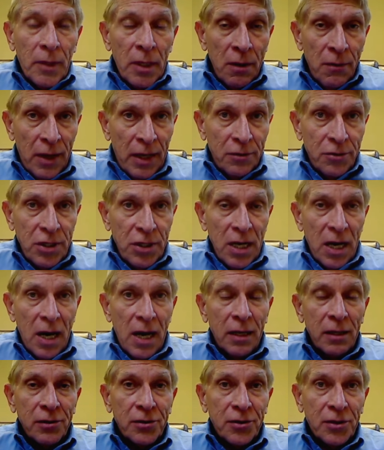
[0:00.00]
that
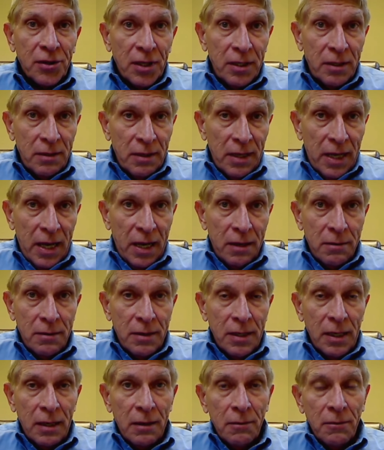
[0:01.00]
jihadists and
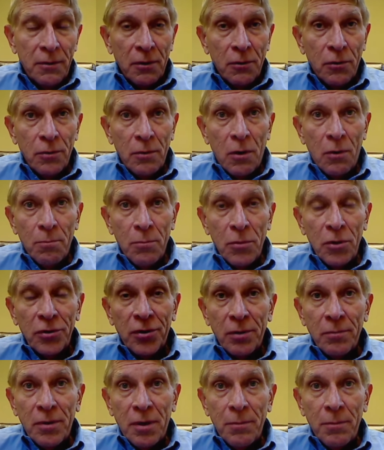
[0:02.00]
the
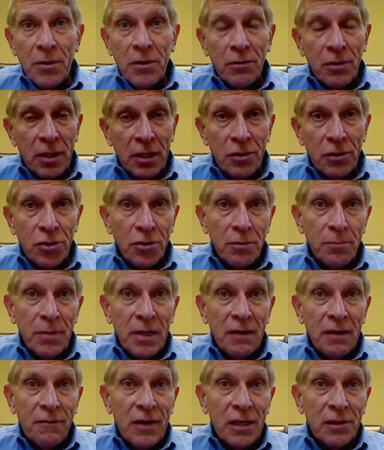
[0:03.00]
Muslim community should
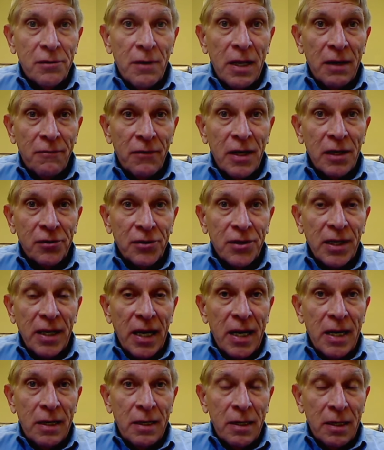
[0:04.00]
be
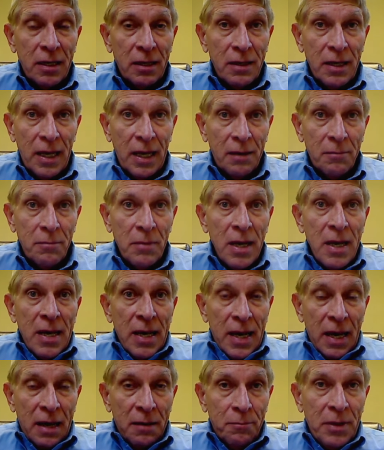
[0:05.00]
investigated and
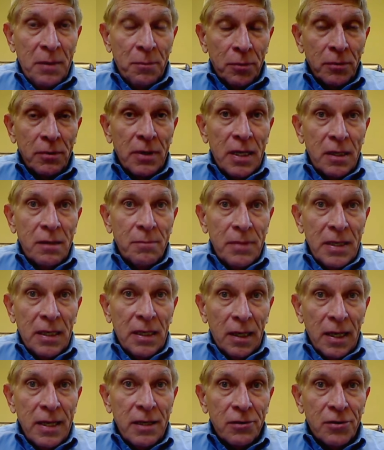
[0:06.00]
people need to be
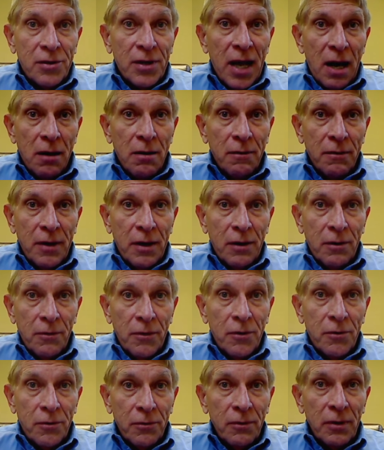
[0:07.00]
cleansed out of there
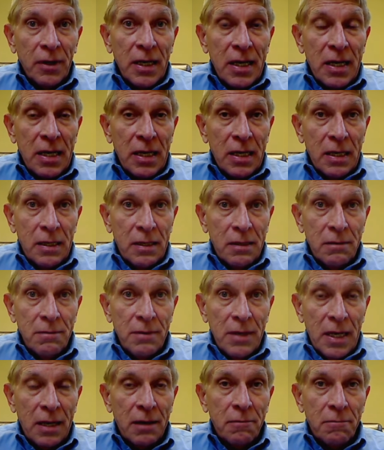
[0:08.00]
that are leaning
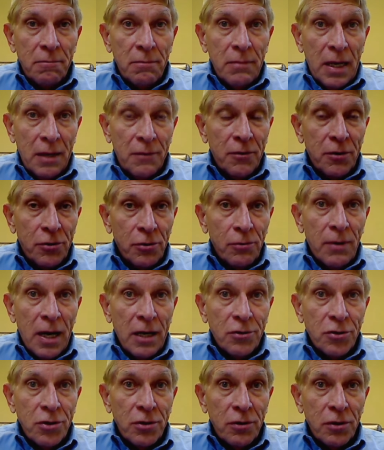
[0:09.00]
in the
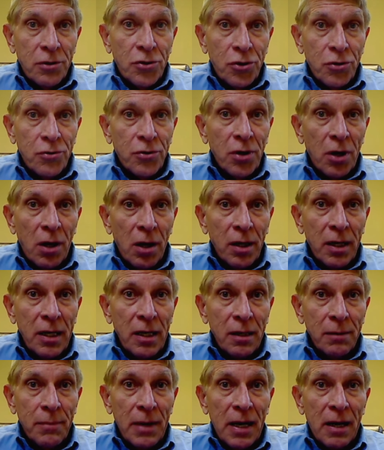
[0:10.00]
direction that you're
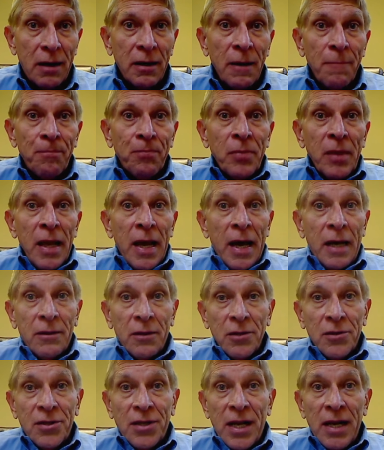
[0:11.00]
talking about. At
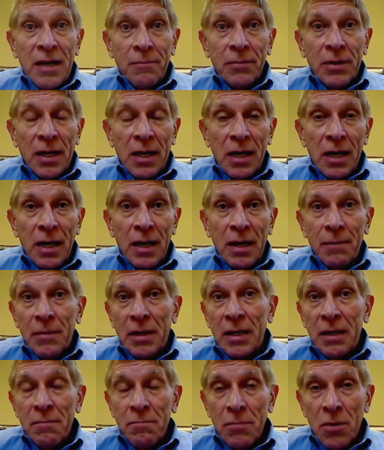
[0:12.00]
the same time,
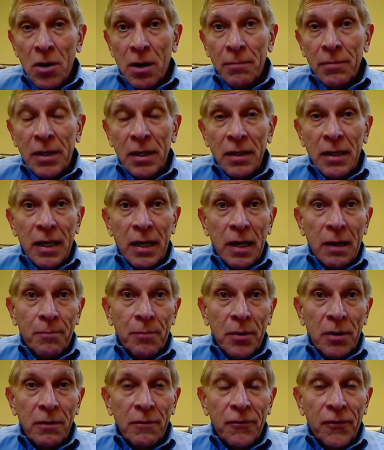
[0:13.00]
an imam can get
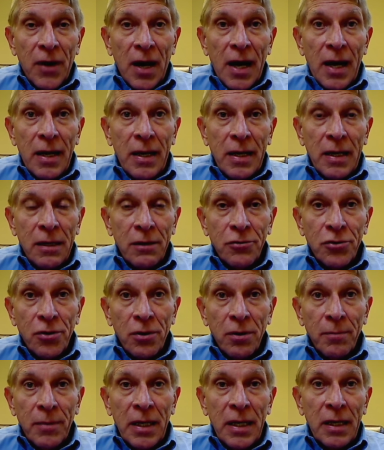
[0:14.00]
up on Friday in
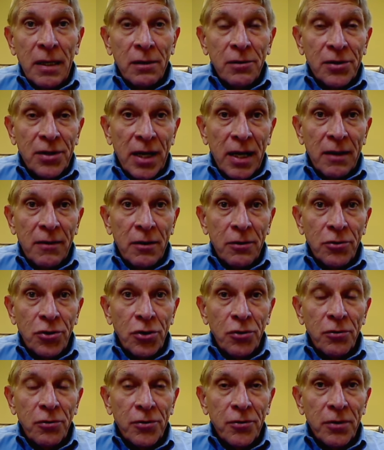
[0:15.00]
Germany and say that
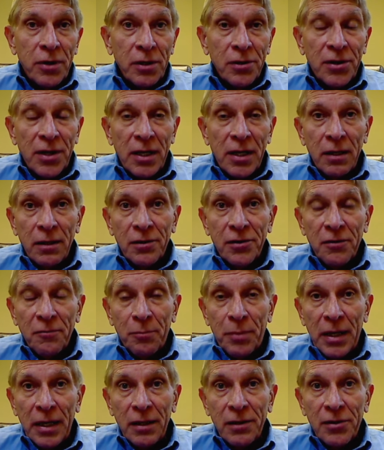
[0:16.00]
Jews are descendants of
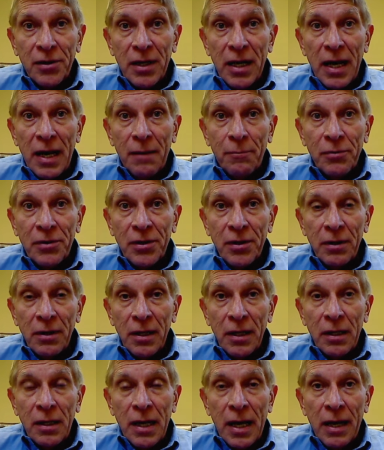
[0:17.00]
pigs and apes and
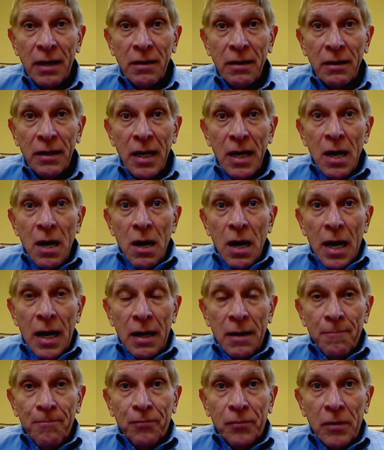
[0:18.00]
that
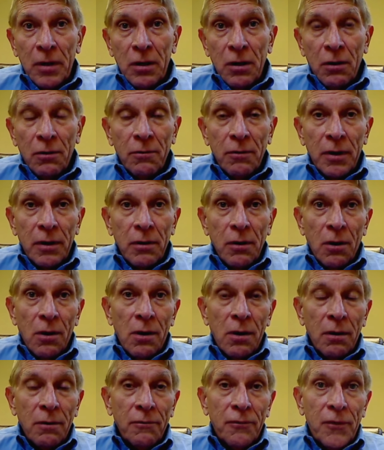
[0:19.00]

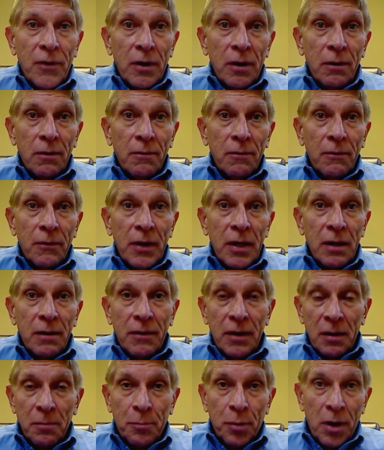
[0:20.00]
all of
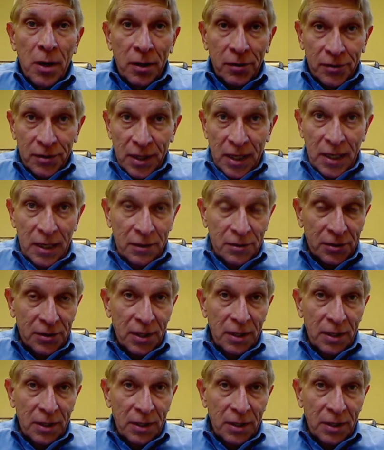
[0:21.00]
the apostates